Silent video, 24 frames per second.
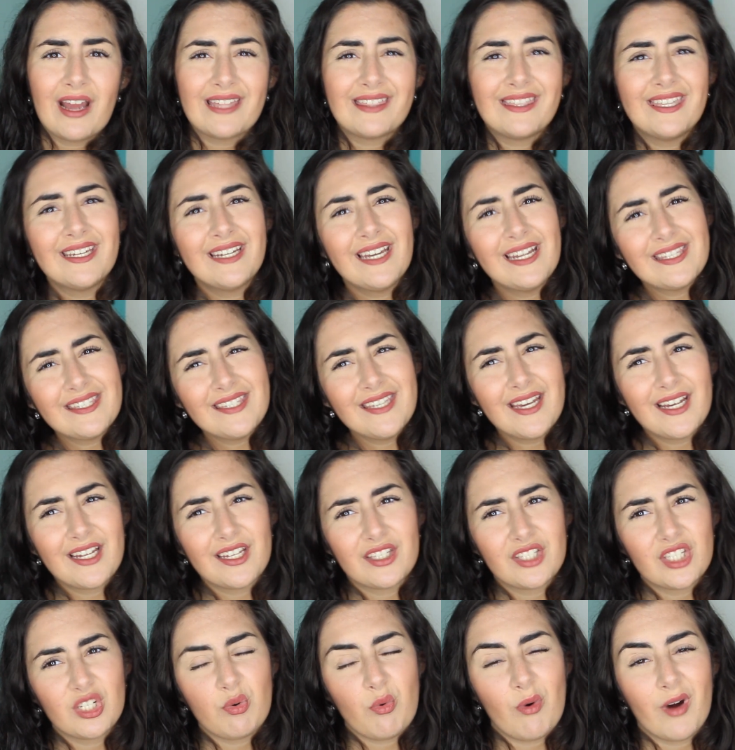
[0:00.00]
I think it's
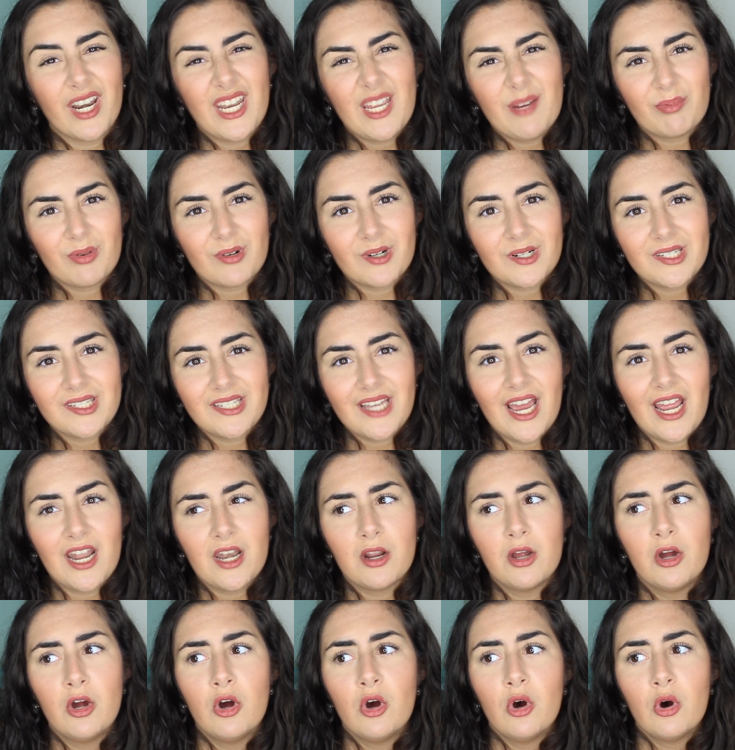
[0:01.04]
like 20%.